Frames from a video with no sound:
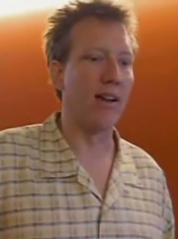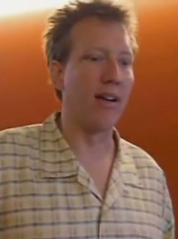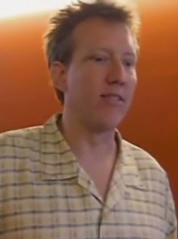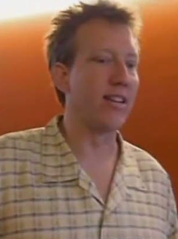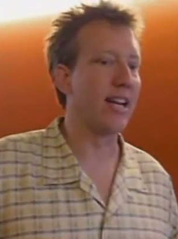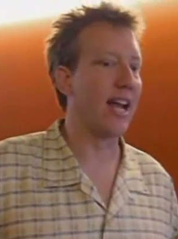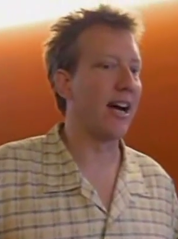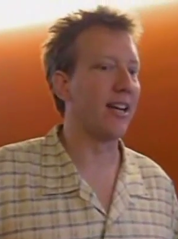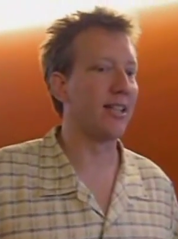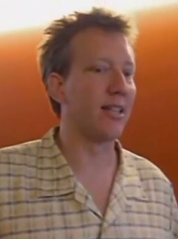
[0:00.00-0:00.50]

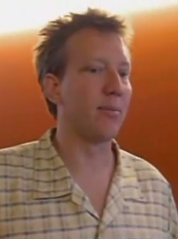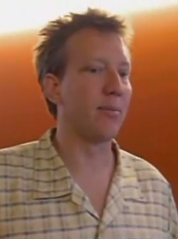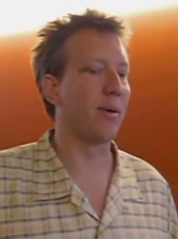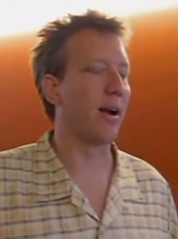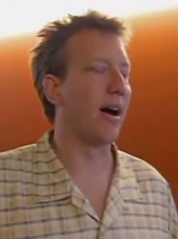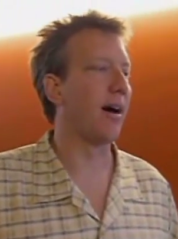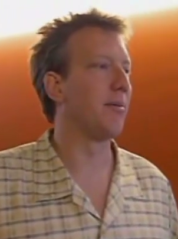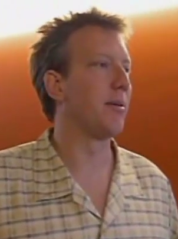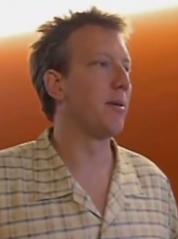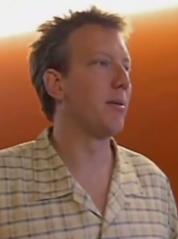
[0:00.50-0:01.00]
every now and then
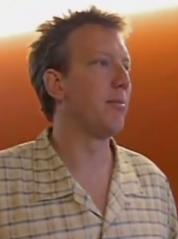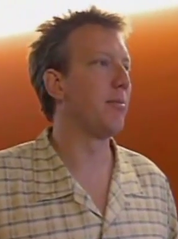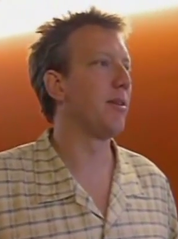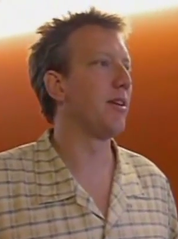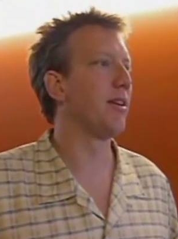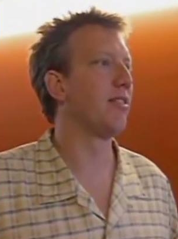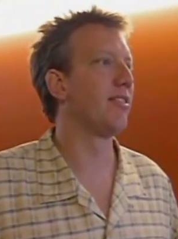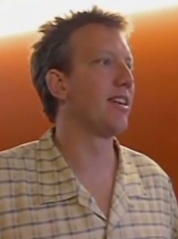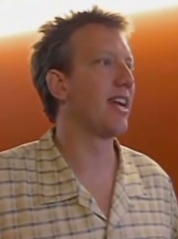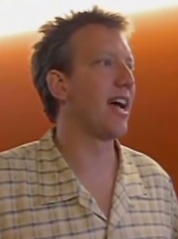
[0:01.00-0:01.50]
probably
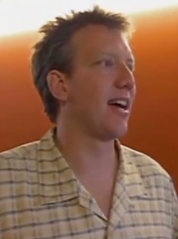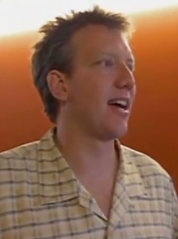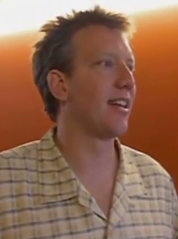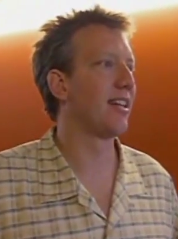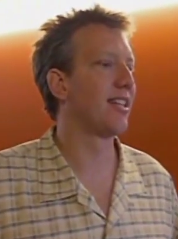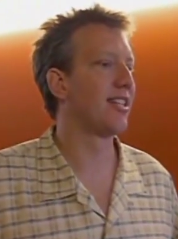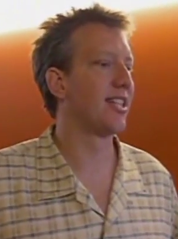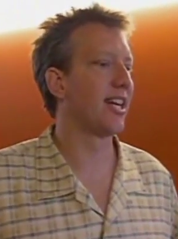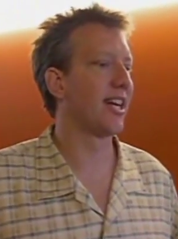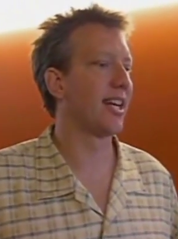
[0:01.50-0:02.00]
be a
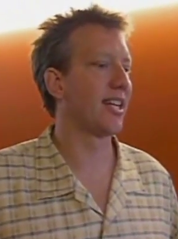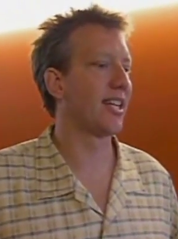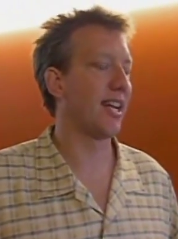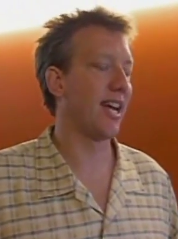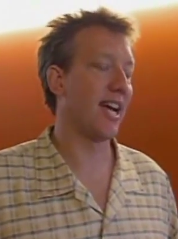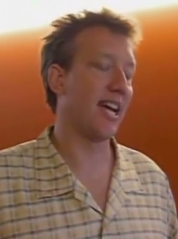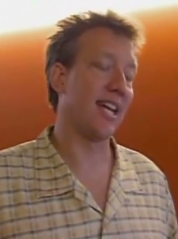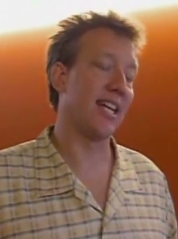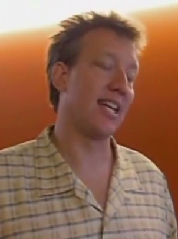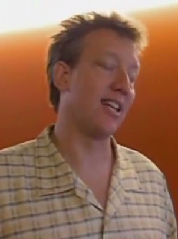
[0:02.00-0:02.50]
reality check.
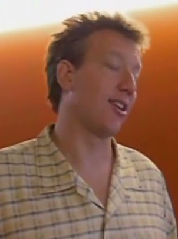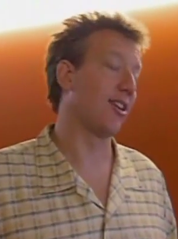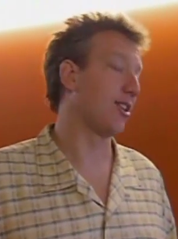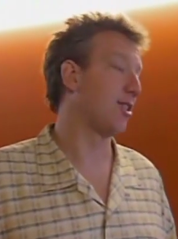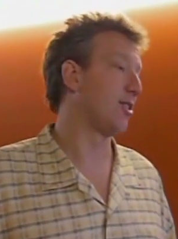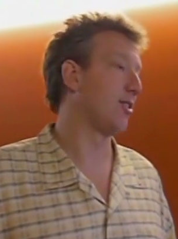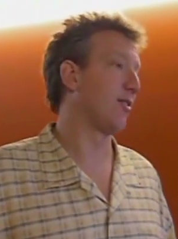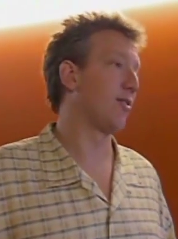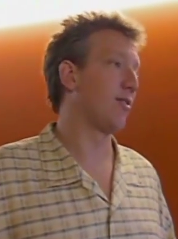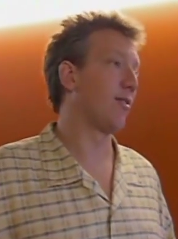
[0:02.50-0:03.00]
Yeah, and
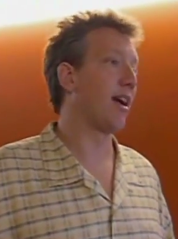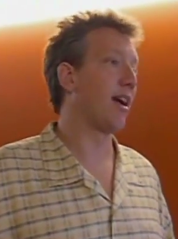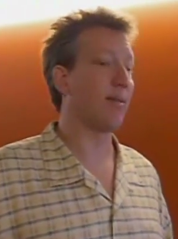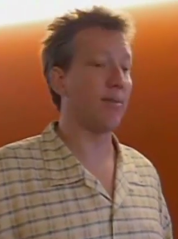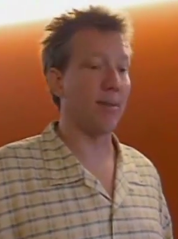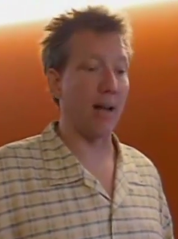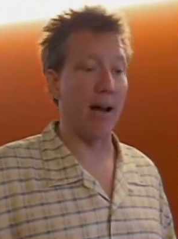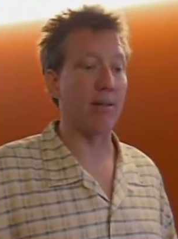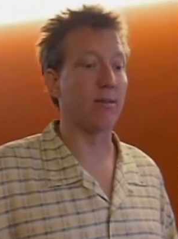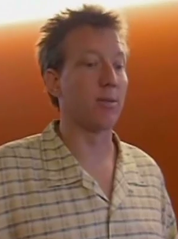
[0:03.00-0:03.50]
look, you have the right
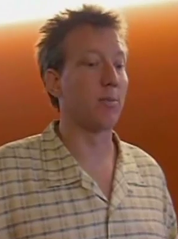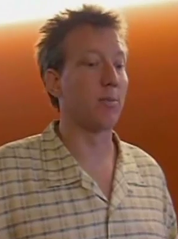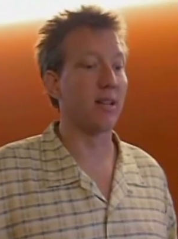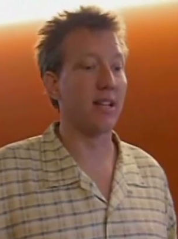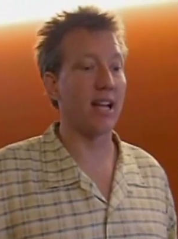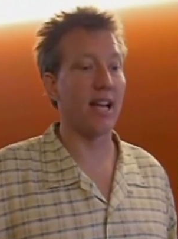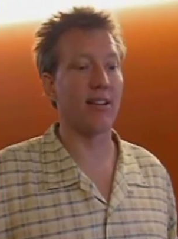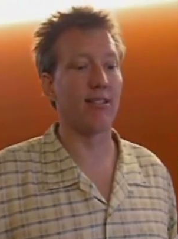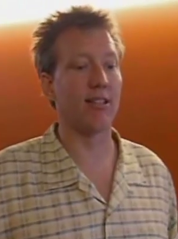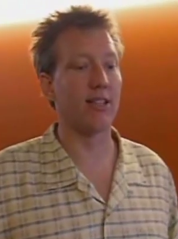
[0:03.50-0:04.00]
to be. I was
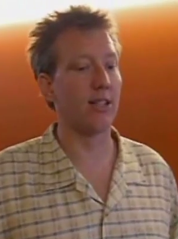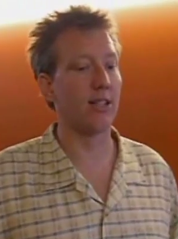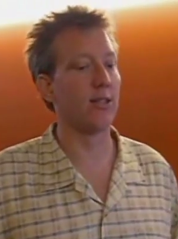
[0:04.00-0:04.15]
pretty angry,